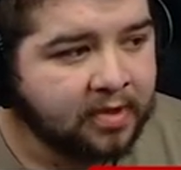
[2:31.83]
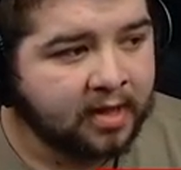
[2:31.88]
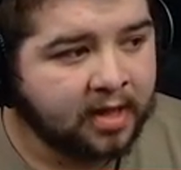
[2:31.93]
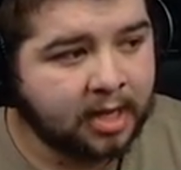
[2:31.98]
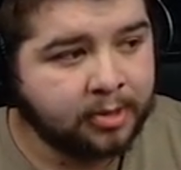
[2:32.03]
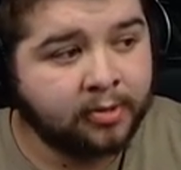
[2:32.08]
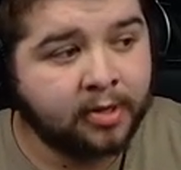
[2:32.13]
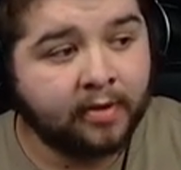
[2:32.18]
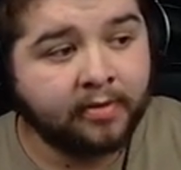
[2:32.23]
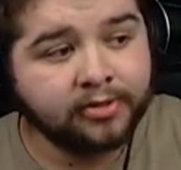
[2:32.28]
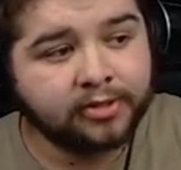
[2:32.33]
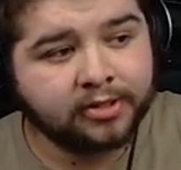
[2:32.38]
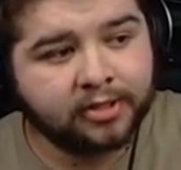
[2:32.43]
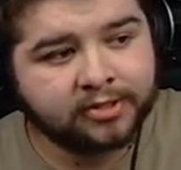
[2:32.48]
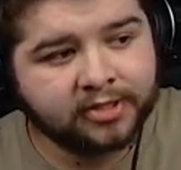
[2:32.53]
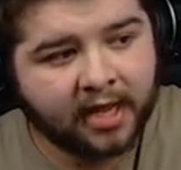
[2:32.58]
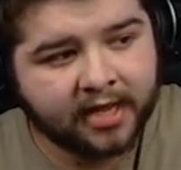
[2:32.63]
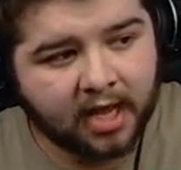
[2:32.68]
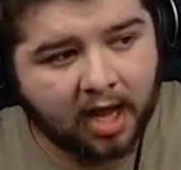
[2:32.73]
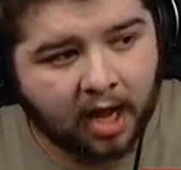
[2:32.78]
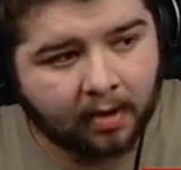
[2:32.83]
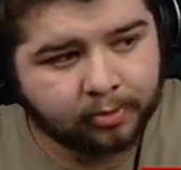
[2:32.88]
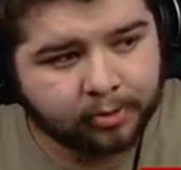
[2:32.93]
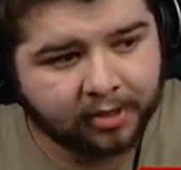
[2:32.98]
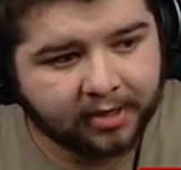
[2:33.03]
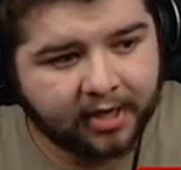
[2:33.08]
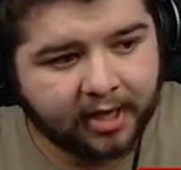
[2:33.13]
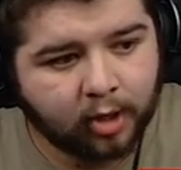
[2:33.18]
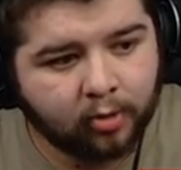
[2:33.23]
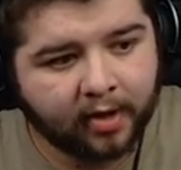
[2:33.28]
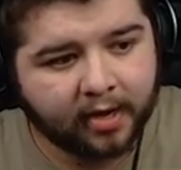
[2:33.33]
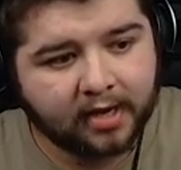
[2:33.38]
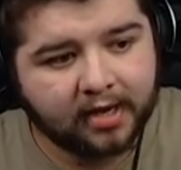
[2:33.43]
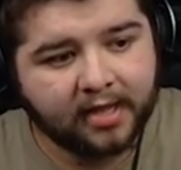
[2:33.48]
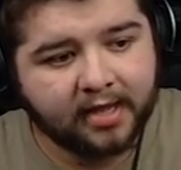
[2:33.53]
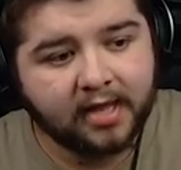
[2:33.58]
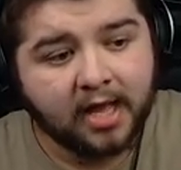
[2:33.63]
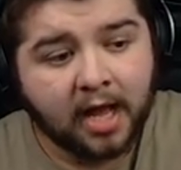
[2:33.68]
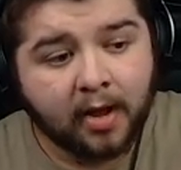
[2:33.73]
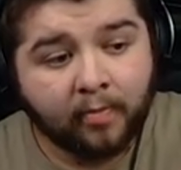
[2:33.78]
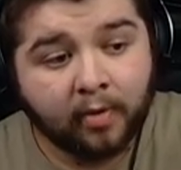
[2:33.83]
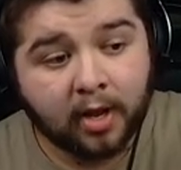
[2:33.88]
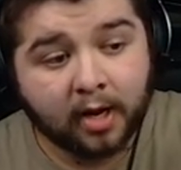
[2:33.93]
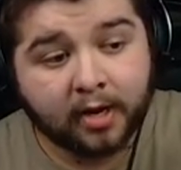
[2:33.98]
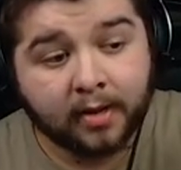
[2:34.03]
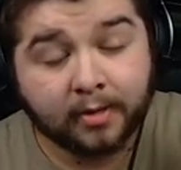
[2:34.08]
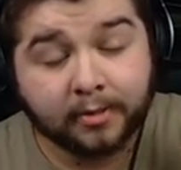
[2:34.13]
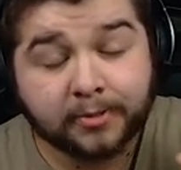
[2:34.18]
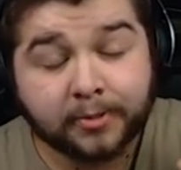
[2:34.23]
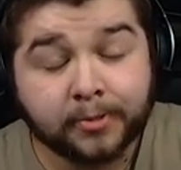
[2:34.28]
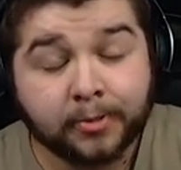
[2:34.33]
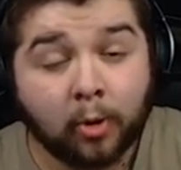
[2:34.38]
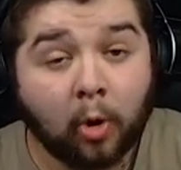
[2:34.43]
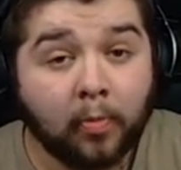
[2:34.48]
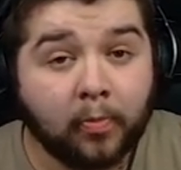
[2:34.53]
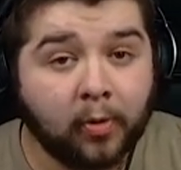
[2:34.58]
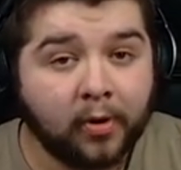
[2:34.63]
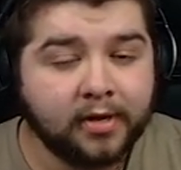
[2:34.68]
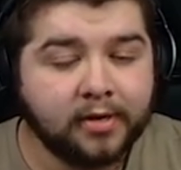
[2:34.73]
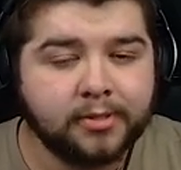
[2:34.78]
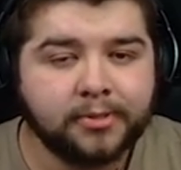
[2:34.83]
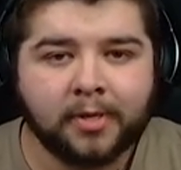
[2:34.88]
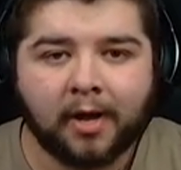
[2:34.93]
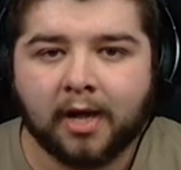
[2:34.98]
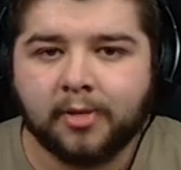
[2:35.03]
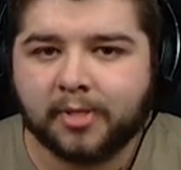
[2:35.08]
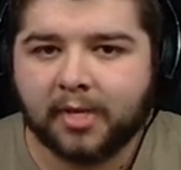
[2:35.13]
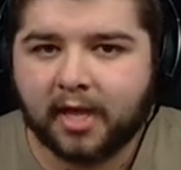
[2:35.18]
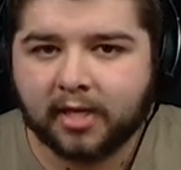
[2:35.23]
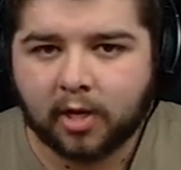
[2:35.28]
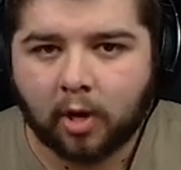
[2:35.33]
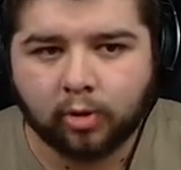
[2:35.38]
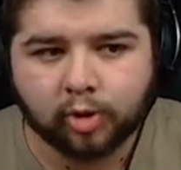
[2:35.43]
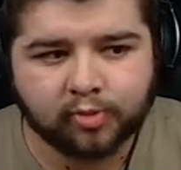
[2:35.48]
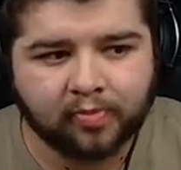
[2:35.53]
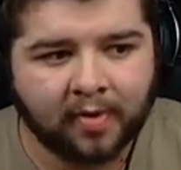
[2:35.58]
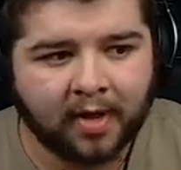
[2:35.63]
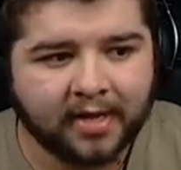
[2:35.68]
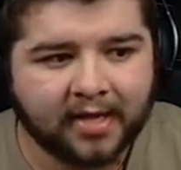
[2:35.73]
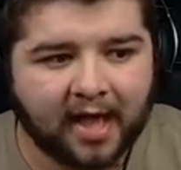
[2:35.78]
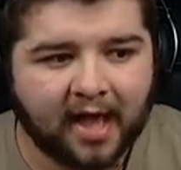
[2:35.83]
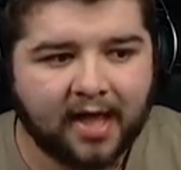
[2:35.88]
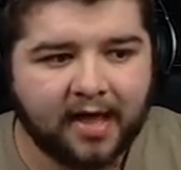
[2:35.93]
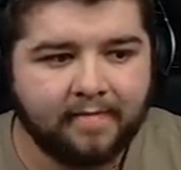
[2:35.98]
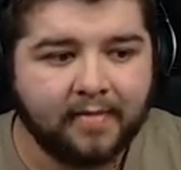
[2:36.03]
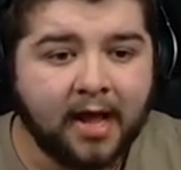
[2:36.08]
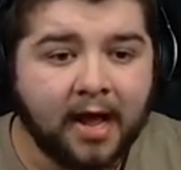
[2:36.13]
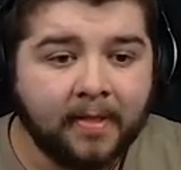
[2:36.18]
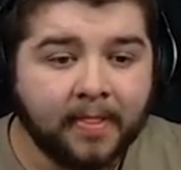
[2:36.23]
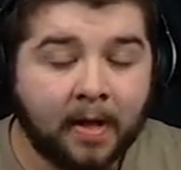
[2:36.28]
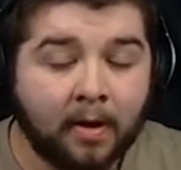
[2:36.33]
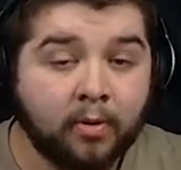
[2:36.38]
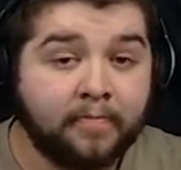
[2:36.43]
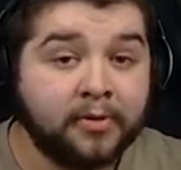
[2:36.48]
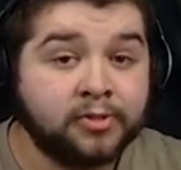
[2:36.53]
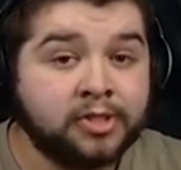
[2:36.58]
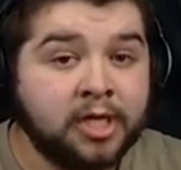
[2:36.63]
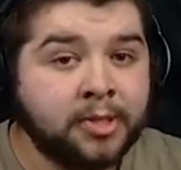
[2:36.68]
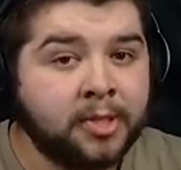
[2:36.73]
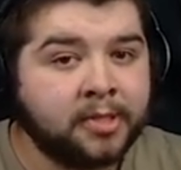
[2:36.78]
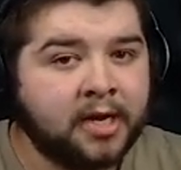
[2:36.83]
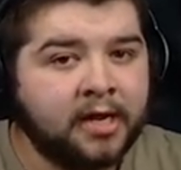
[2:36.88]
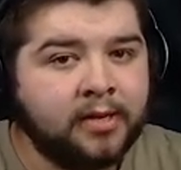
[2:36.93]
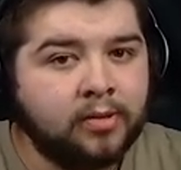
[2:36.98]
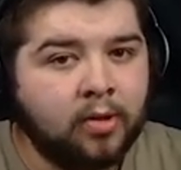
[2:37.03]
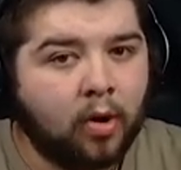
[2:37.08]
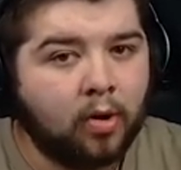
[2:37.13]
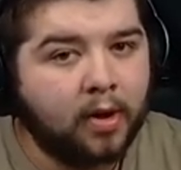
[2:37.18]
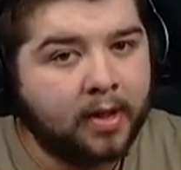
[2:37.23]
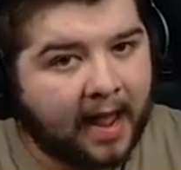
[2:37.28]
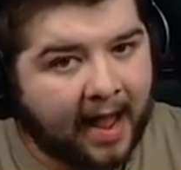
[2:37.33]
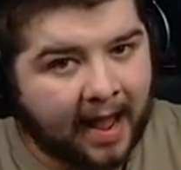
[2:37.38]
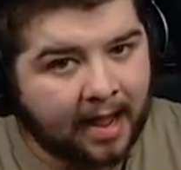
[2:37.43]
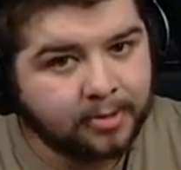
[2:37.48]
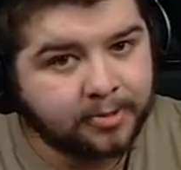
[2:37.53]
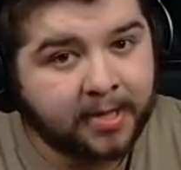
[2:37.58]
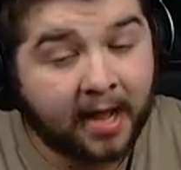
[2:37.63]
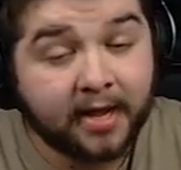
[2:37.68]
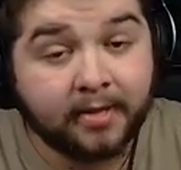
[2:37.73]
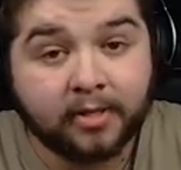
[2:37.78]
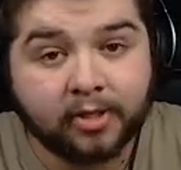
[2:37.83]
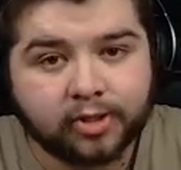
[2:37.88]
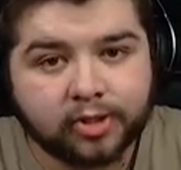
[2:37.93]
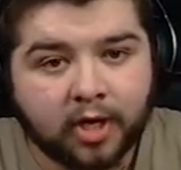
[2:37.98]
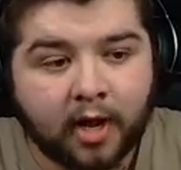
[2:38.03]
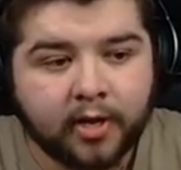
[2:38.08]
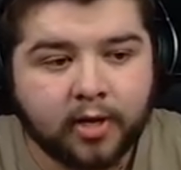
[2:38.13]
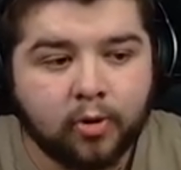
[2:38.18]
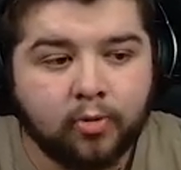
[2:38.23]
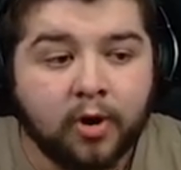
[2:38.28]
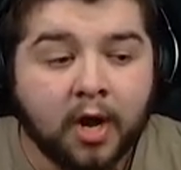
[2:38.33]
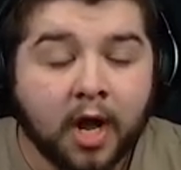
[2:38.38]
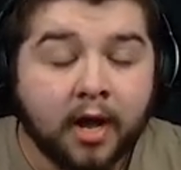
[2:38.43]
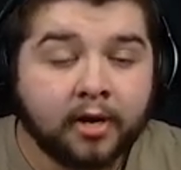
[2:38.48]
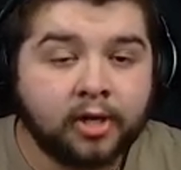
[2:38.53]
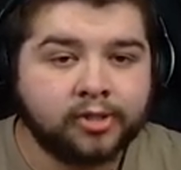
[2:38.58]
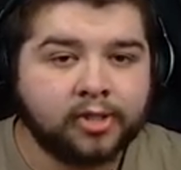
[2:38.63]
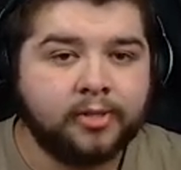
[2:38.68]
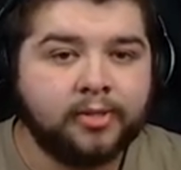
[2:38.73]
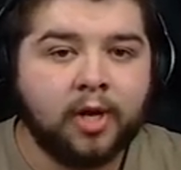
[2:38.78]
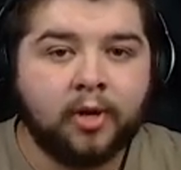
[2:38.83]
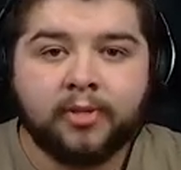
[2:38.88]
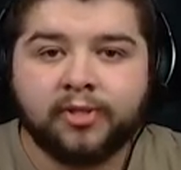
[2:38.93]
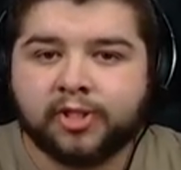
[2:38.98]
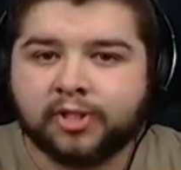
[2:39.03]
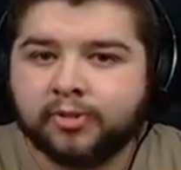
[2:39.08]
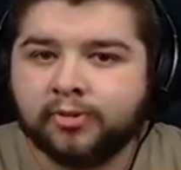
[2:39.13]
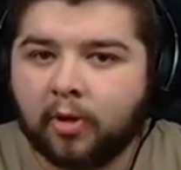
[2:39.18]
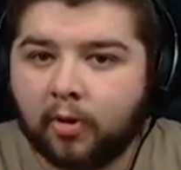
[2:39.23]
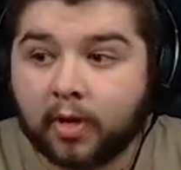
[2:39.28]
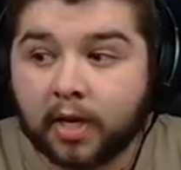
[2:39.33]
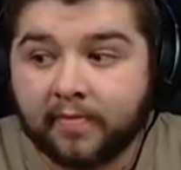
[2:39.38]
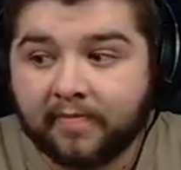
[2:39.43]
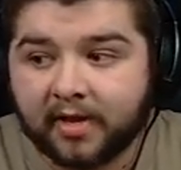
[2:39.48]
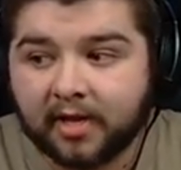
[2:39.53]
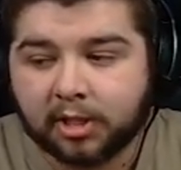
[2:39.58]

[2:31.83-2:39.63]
If we go into the data hub really quickly, we're looking at 4.58 goals per game. Now, we're specifically not going to have that in the title, because I know this is not going to be